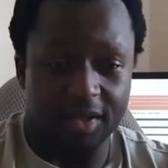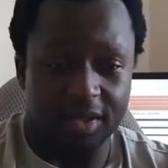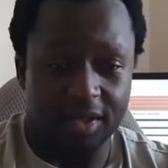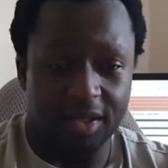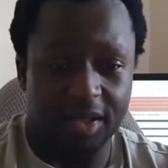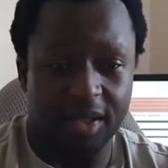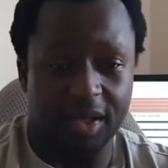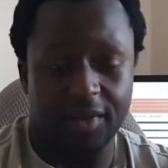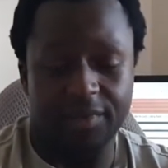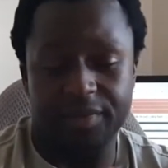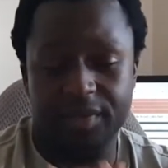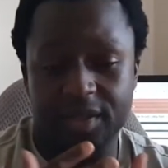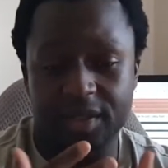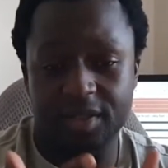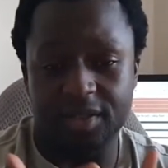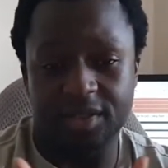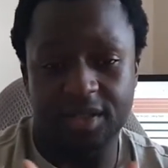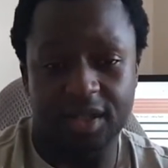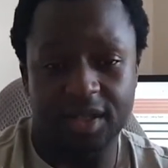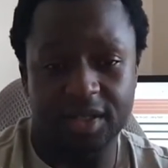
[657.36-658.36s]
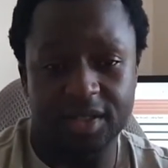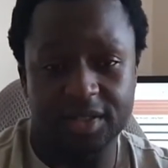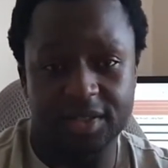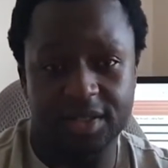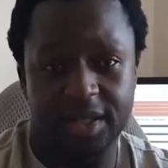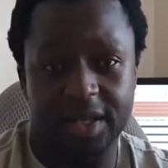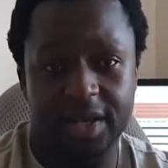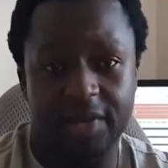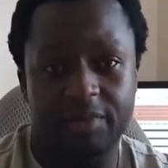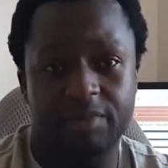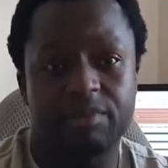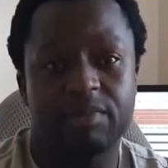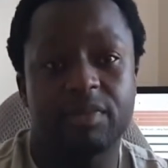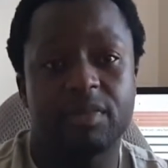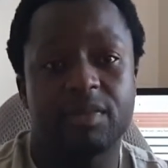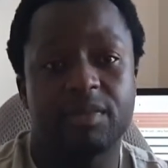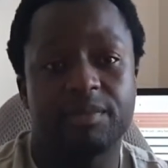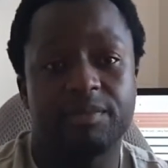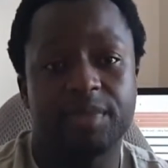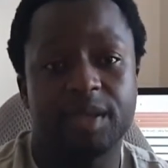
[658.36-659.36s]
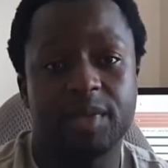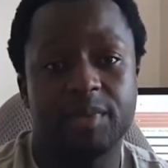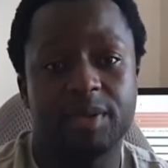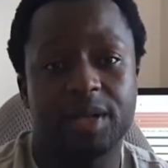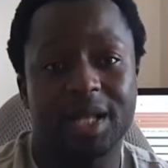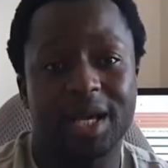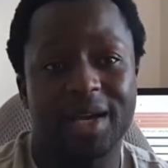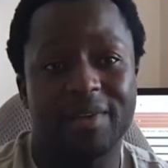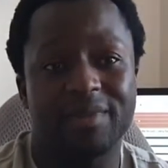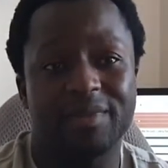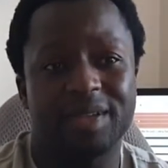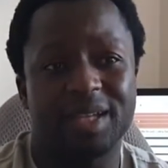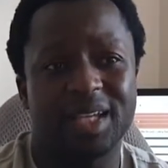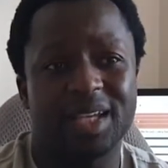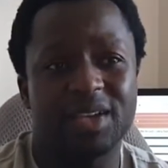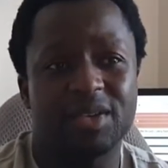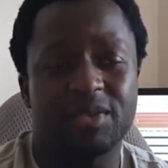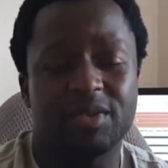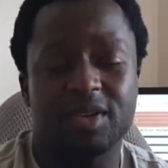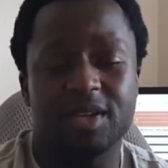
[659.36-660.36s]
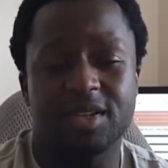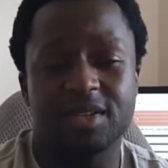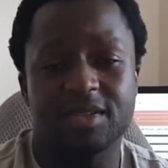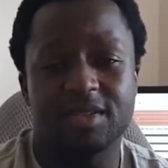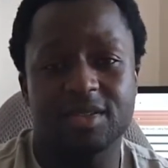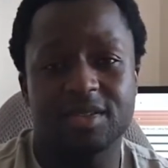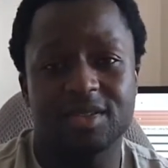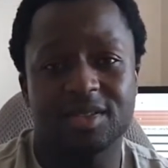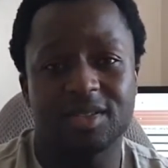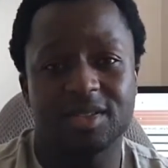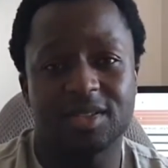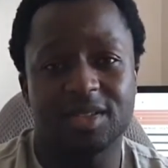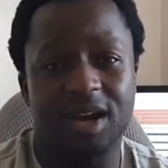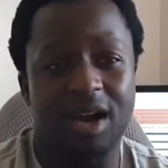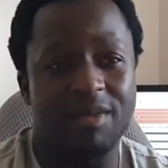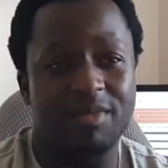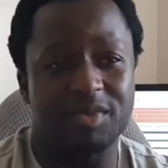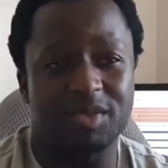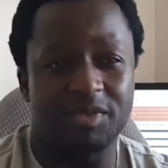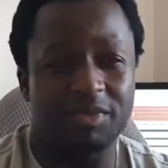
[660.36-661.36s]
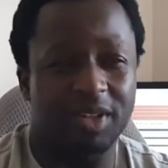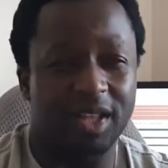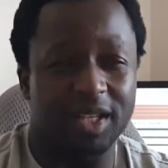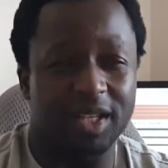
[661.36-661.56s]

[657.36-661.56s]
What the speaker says: I've seen studies that people have increased times of like